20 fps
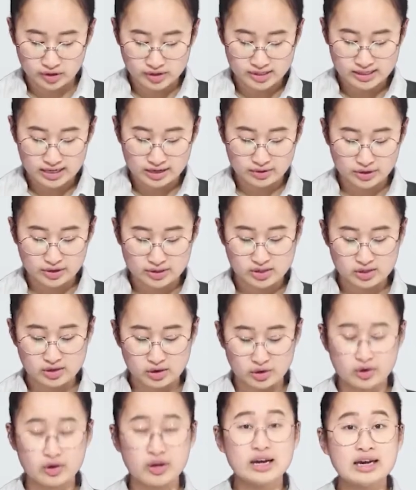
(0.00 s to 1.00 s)
her secrets.
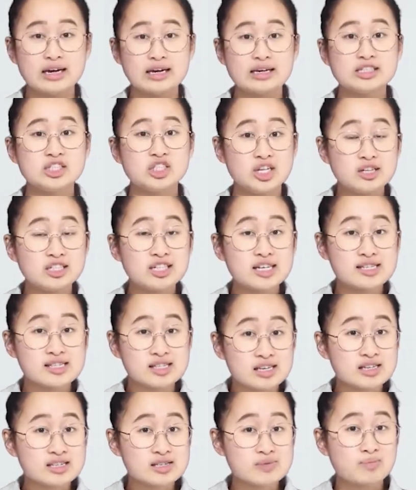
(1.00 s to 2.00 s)
So she does
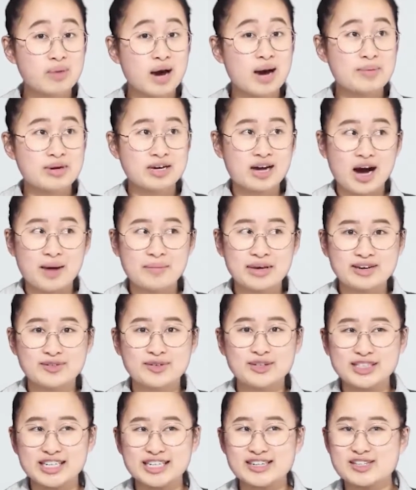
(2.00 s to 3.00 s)
this by becoming
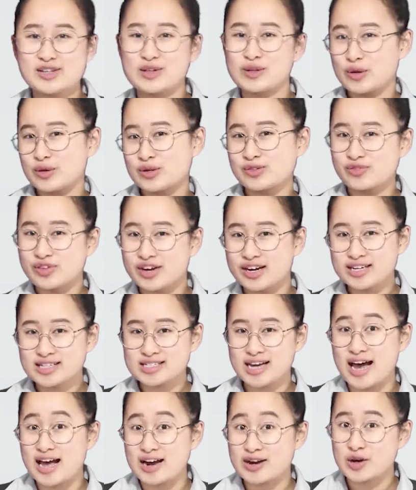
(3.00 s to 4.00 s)
Regina's close
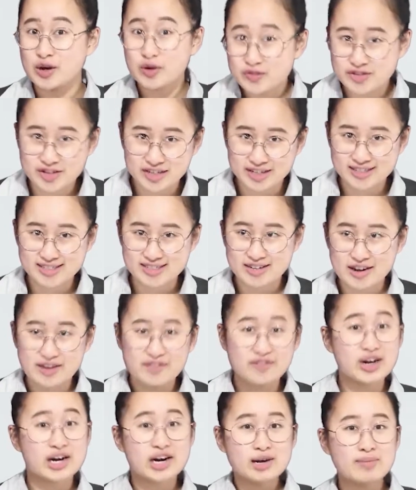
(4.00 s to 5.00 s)
friend and confidant,
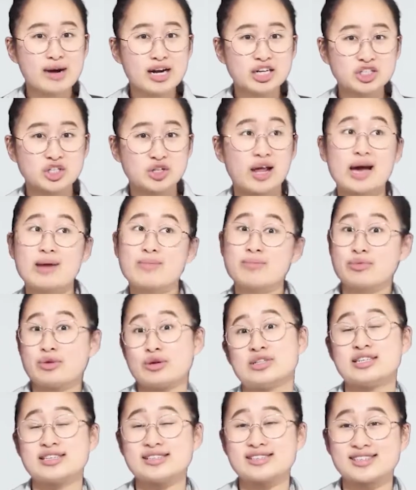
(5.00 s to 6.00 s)
very much like
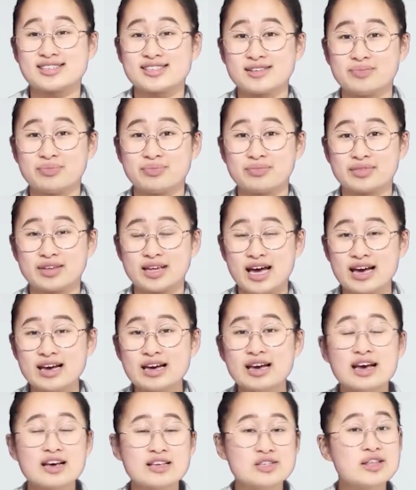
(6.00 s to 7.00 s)
Brutus,
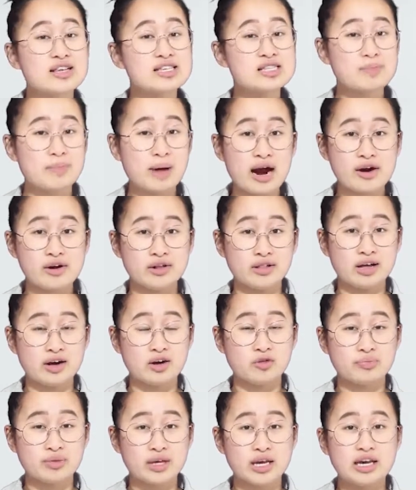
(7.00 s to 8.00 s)
okay? So there's the
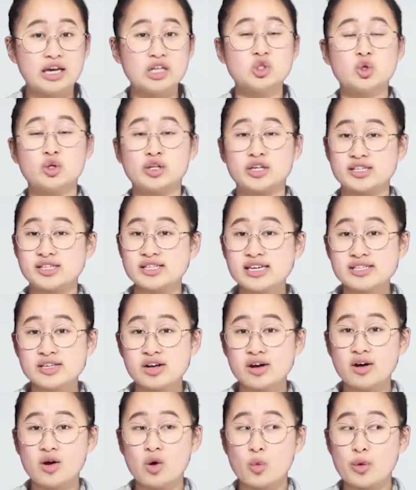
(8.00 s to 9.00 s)
parallel. In Julius
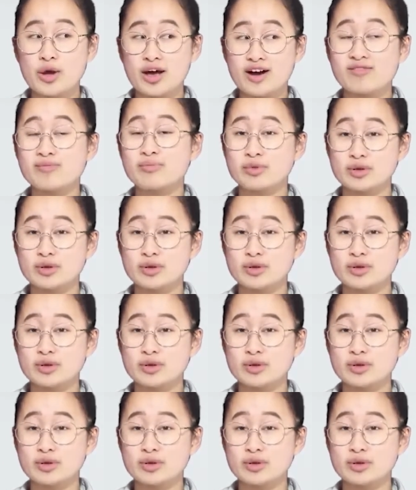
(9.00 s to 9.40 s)
Caesar, we have